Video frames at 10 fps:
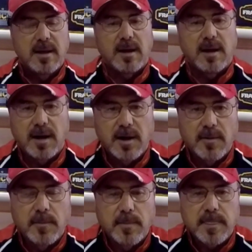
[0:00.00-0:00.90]

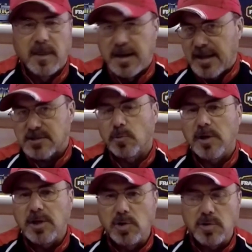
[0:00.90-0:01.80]
The nets we
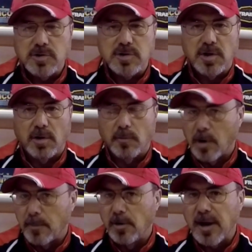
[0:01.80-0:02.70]
use, they're a
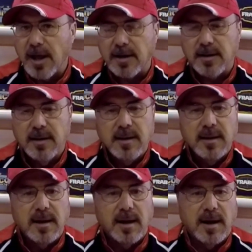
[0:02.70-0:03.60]
rubber net.
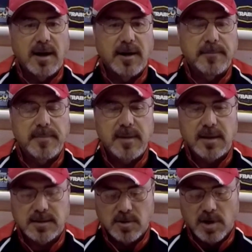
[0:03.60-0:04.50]

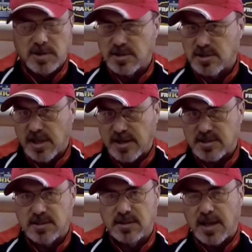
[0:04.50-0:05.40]
It causes
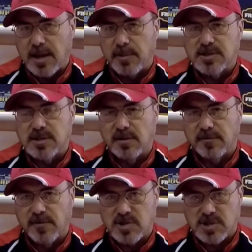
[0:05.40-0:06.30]
less damage to the
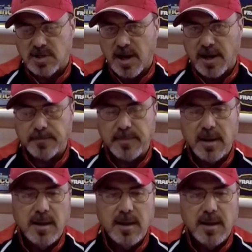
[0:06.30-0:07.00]
fish slime.